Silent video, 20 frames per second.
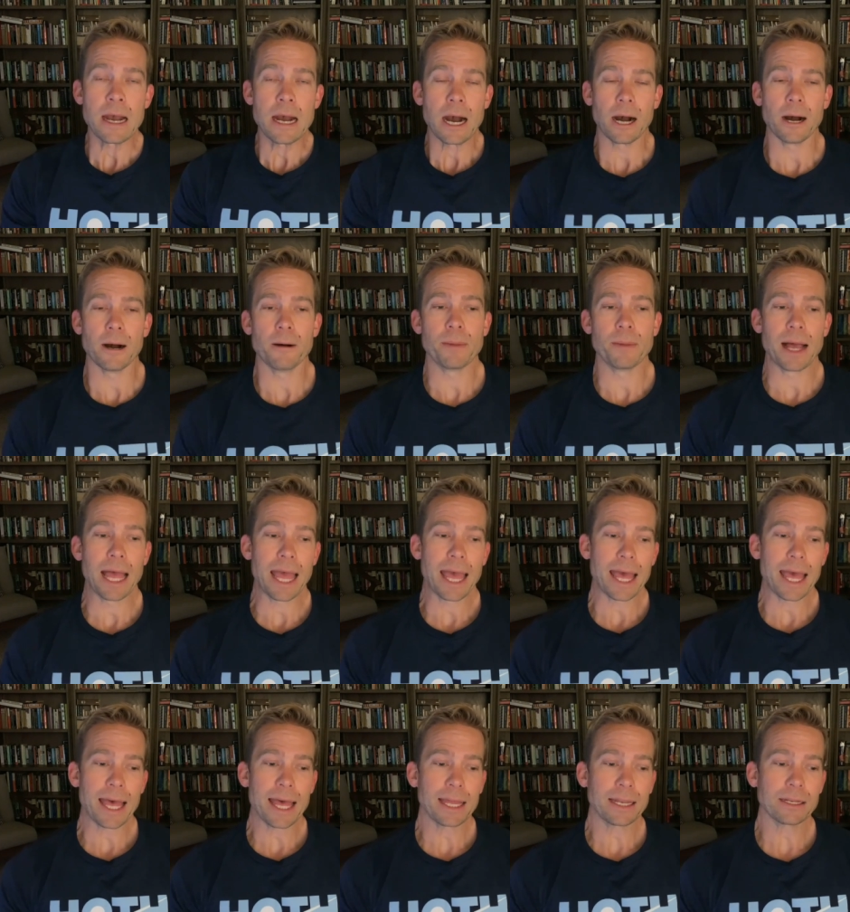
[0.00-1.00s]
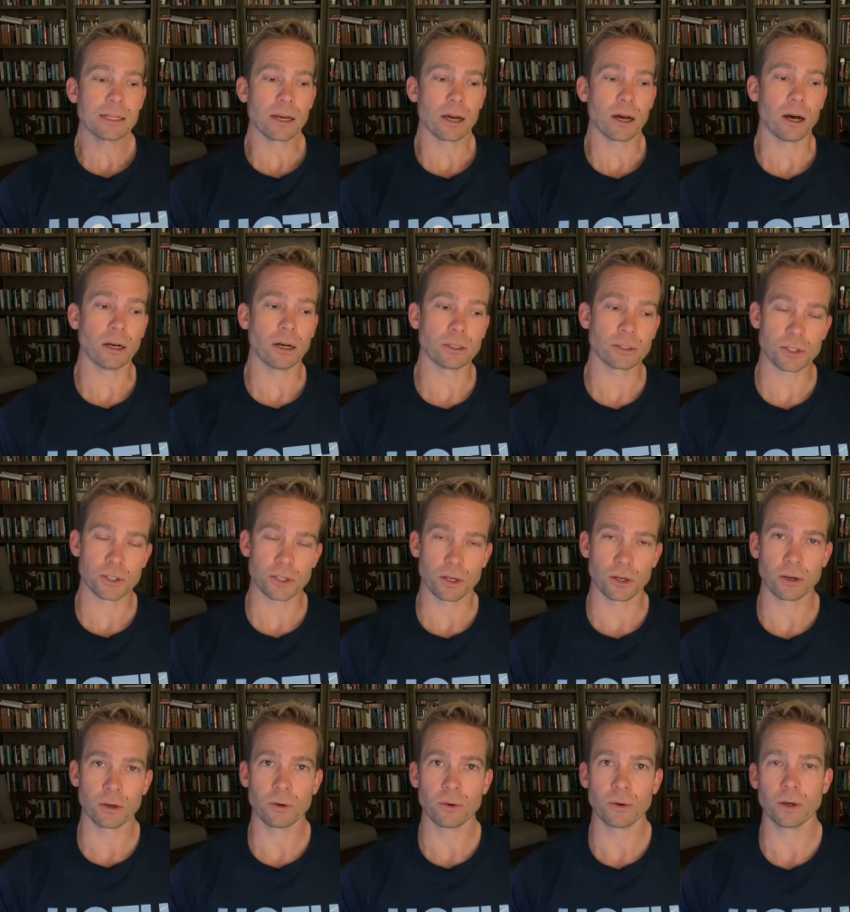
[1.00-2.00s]
And
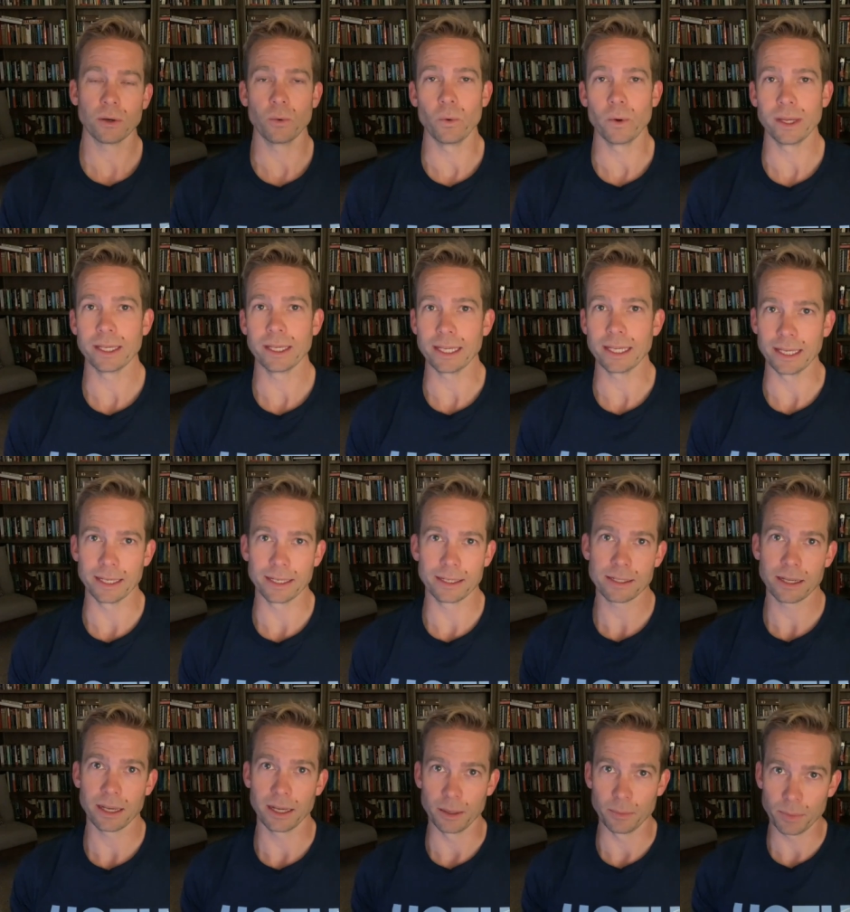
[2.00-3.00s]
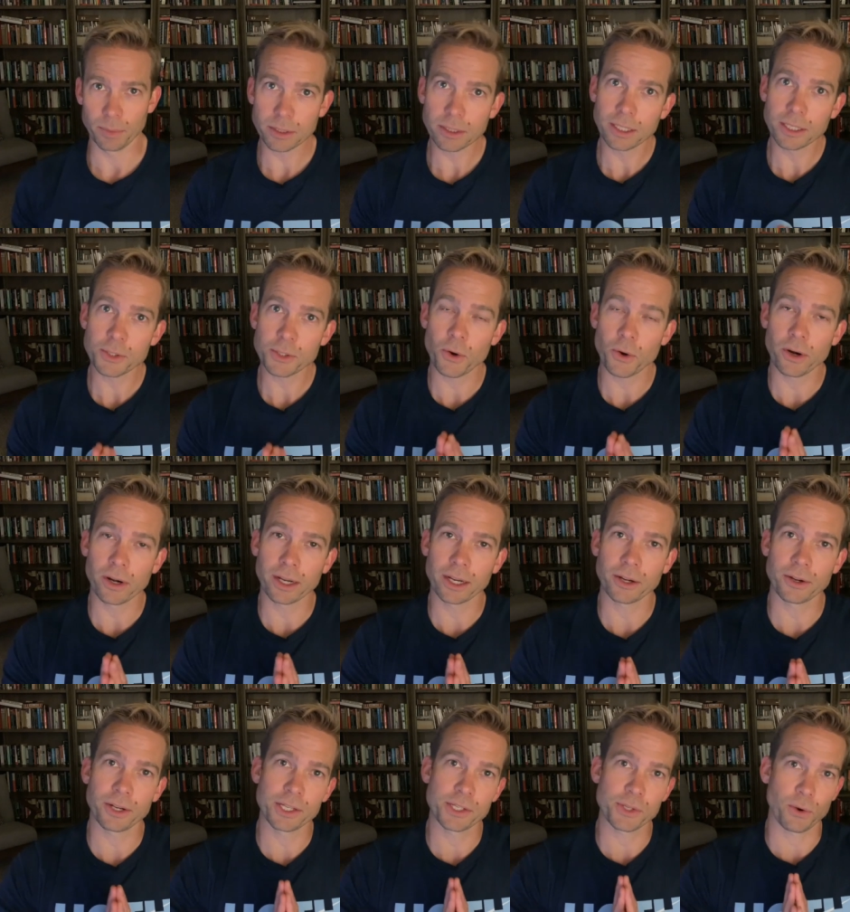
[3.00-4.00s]
also we get an ability score
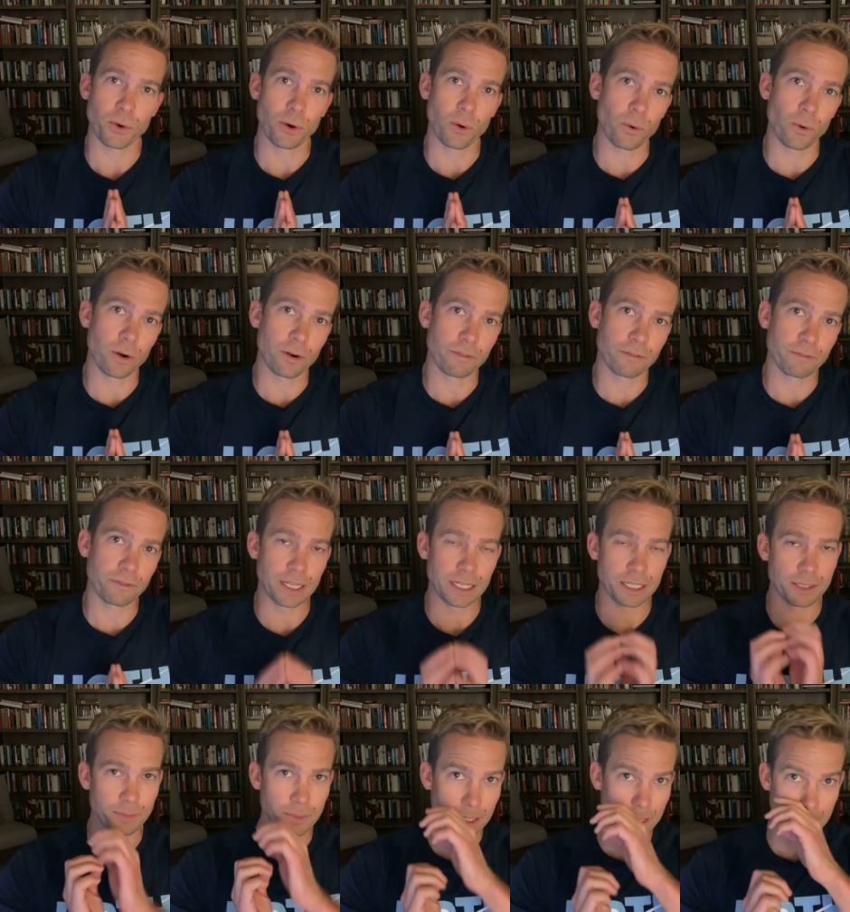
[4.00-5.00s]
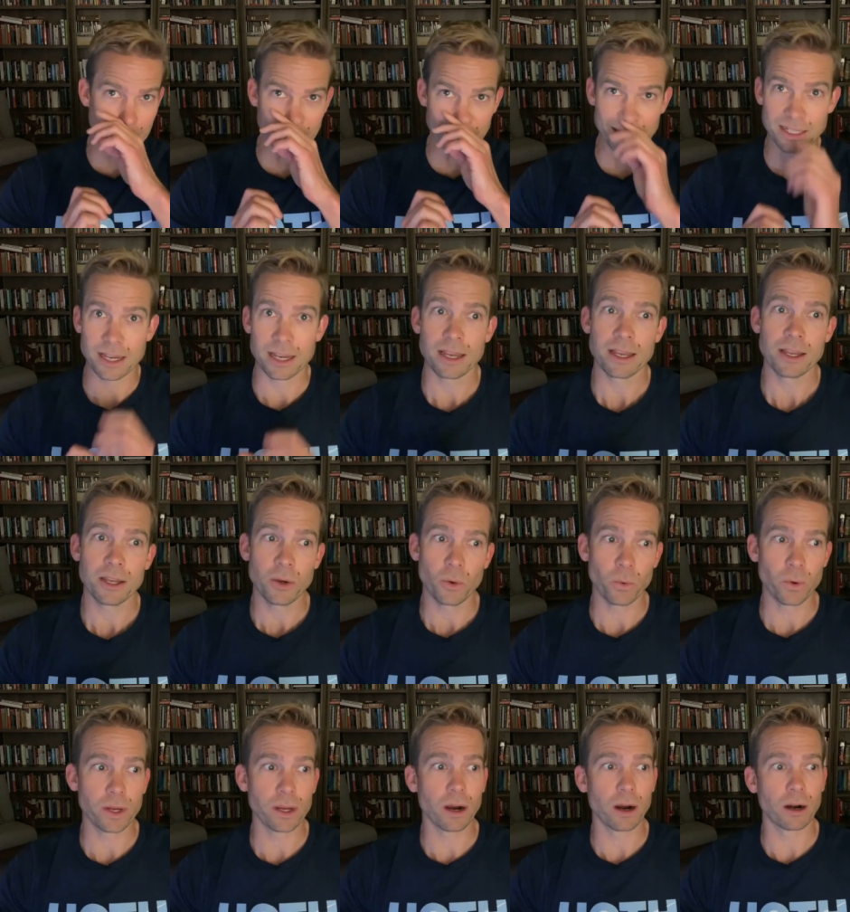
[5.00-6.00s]
increase or feat because
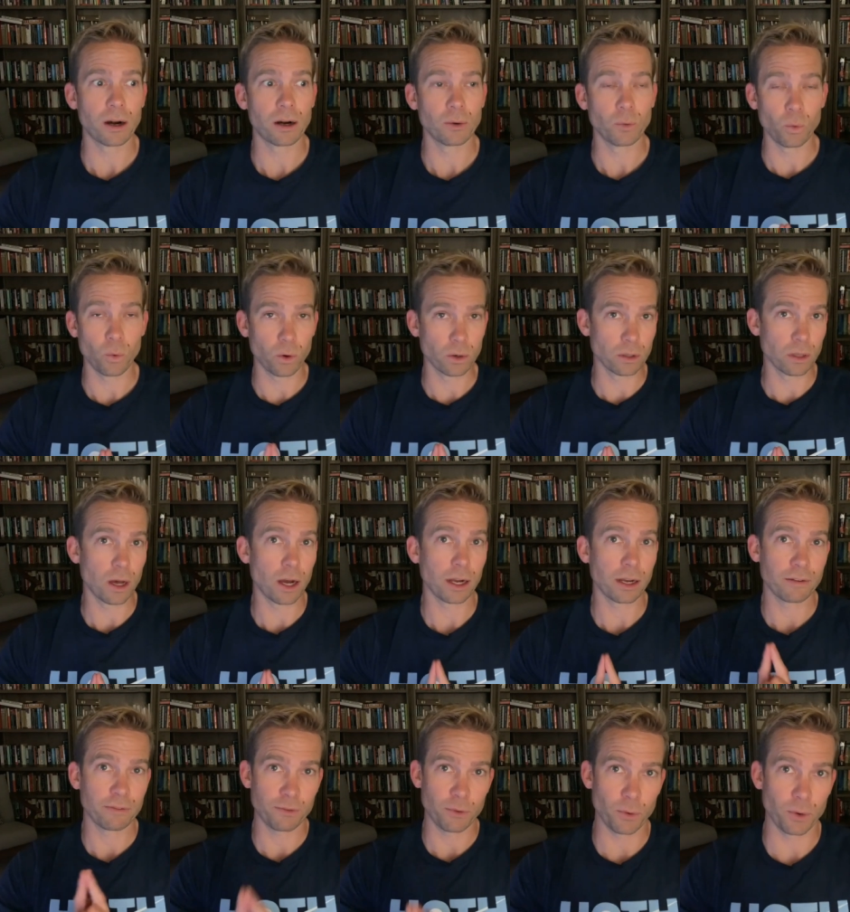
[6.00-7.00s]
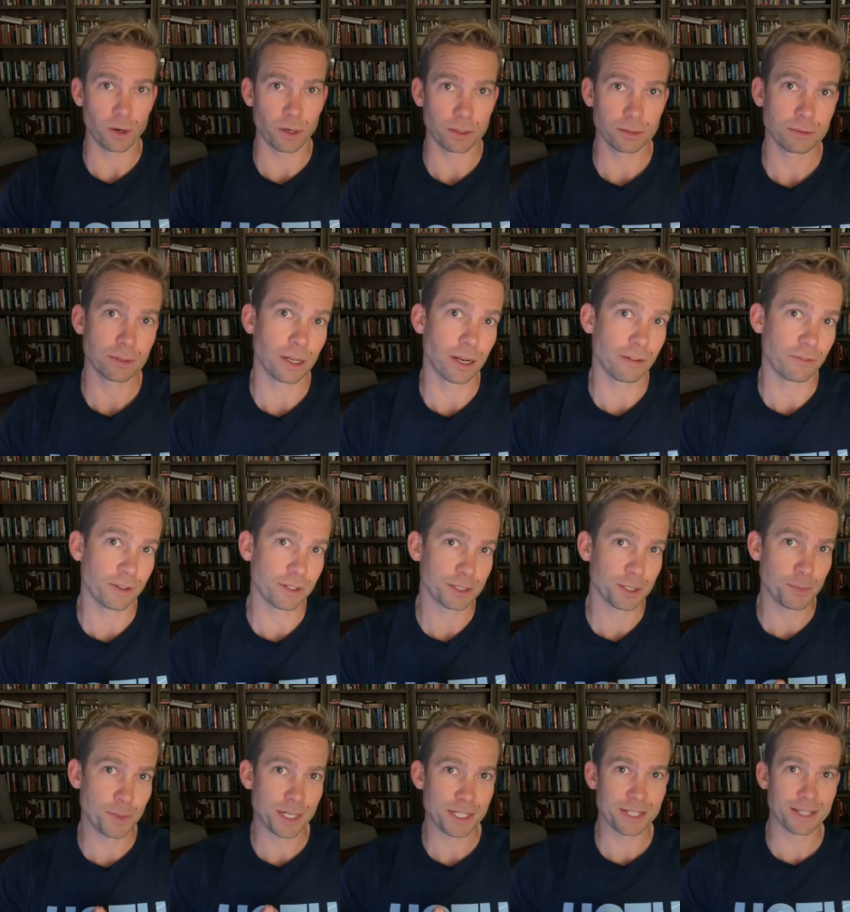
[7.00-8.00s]
we are Warlock 4. Did I fail
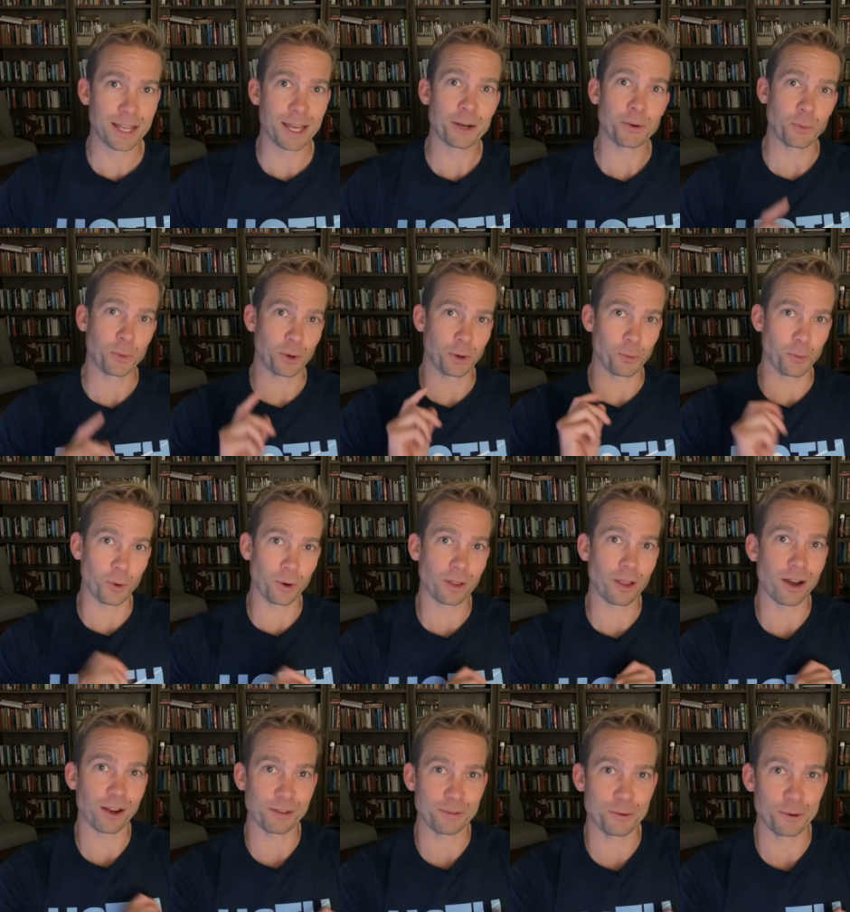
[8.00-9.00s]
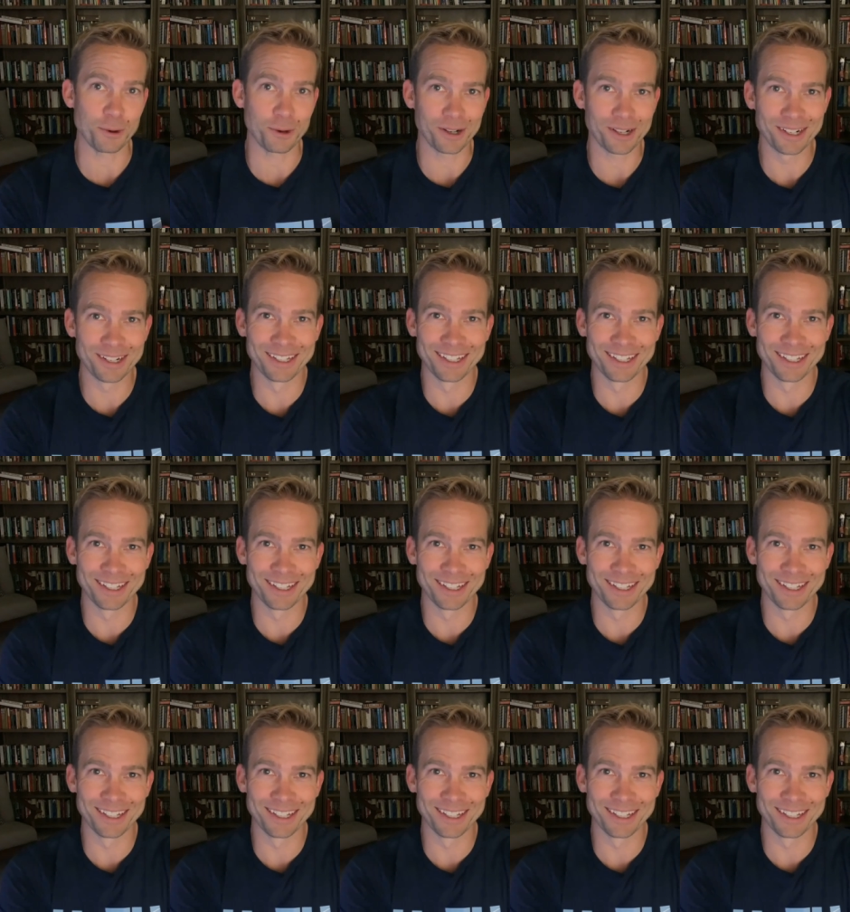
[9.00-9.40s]
to mention that? We're a Warlock 4.